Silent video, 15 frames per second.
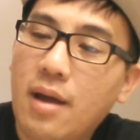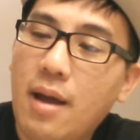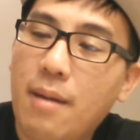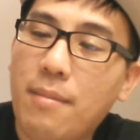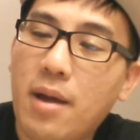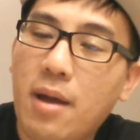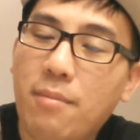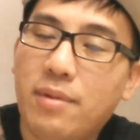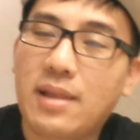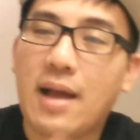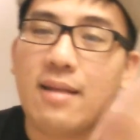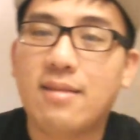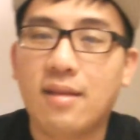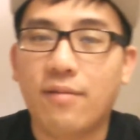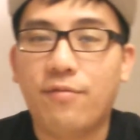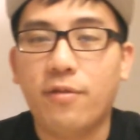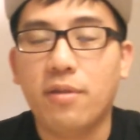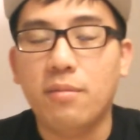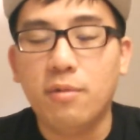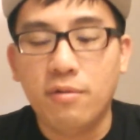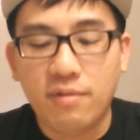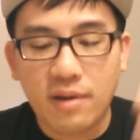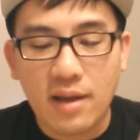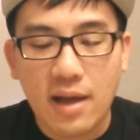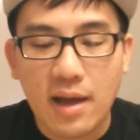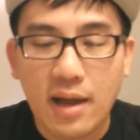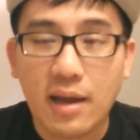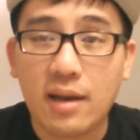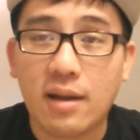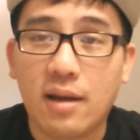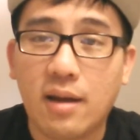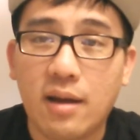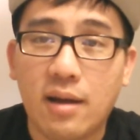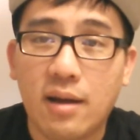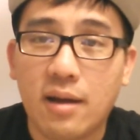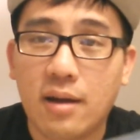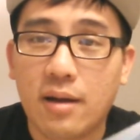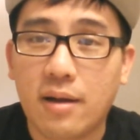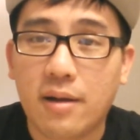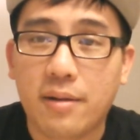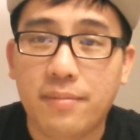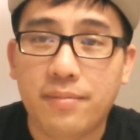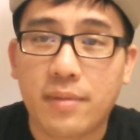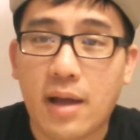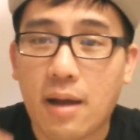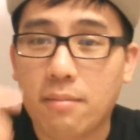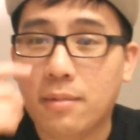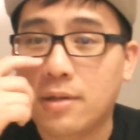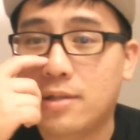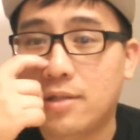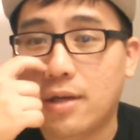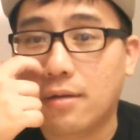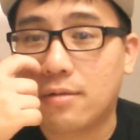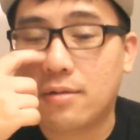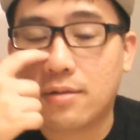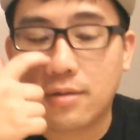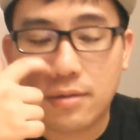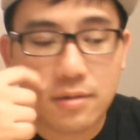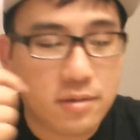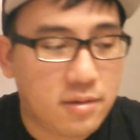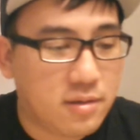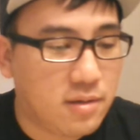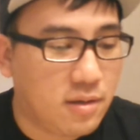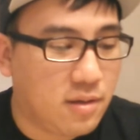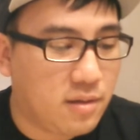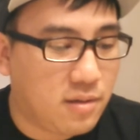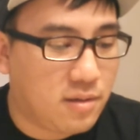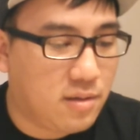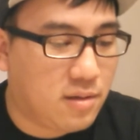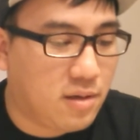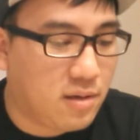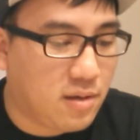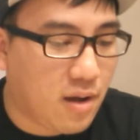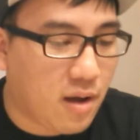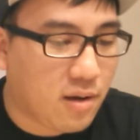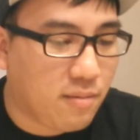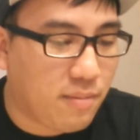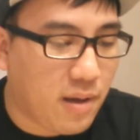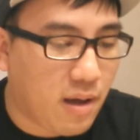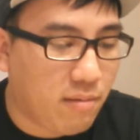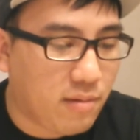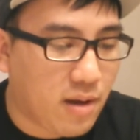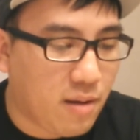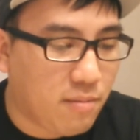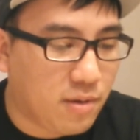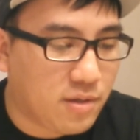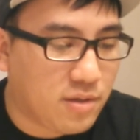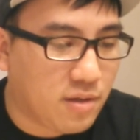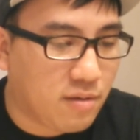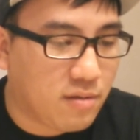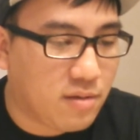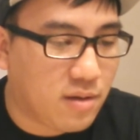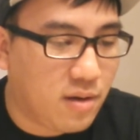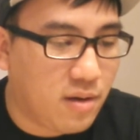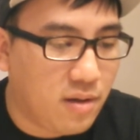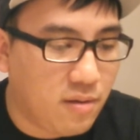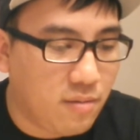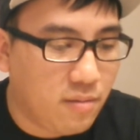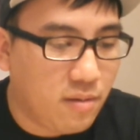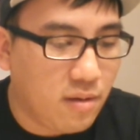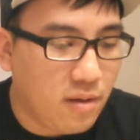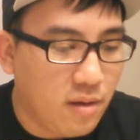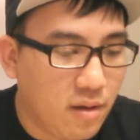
yeah, man. But that's it for the movie night. Um, not much else to to to talk about. Not much else to do.